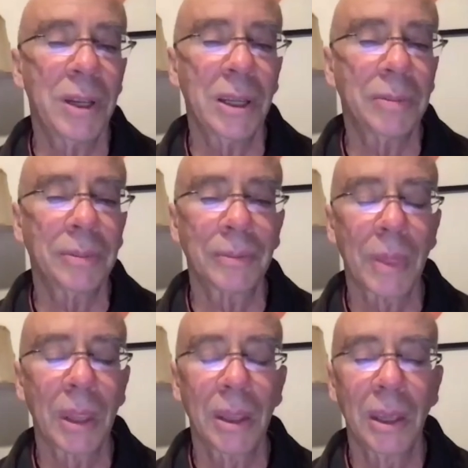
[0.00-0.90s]
in."
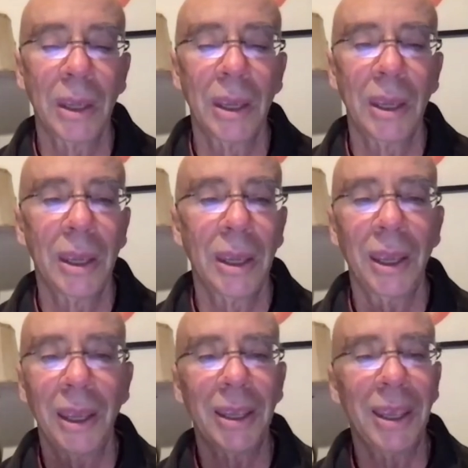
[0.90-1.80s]

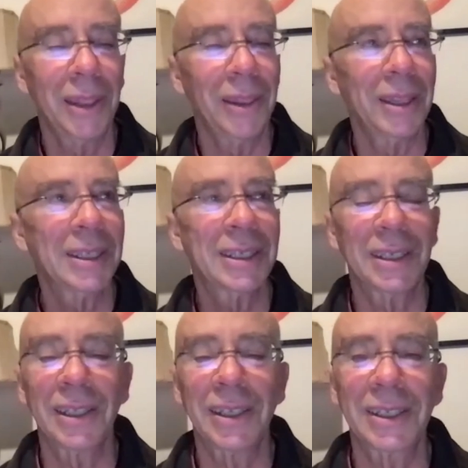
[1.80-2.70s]
Again, this
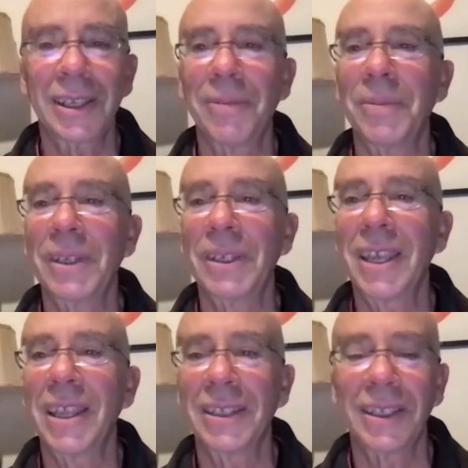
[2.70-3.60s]

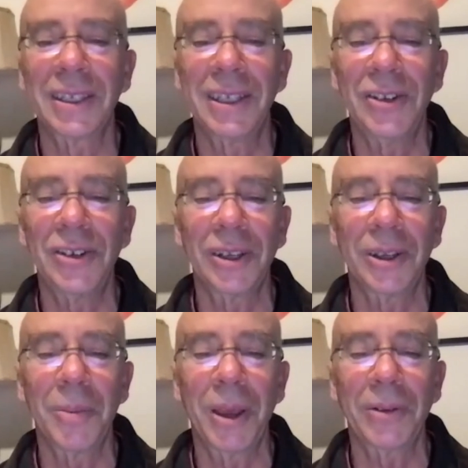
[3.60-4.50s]
sense, this teaching
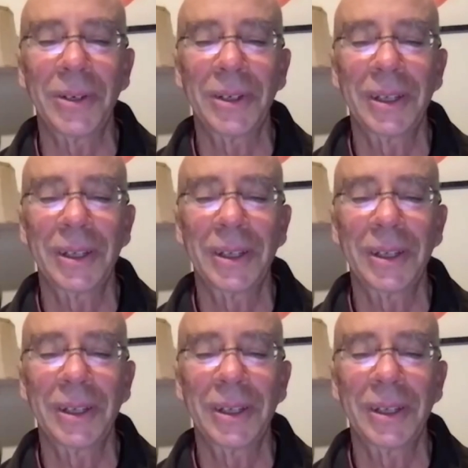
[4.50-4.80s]
about